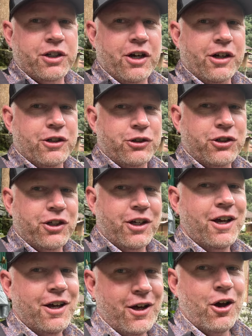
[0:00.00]
areas
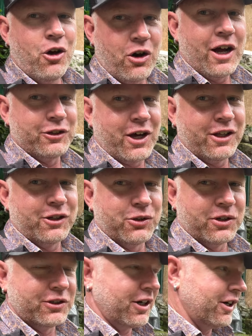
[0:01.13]
or outside the
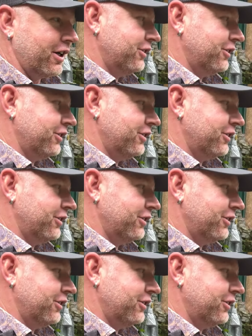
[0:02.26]
tourist areas.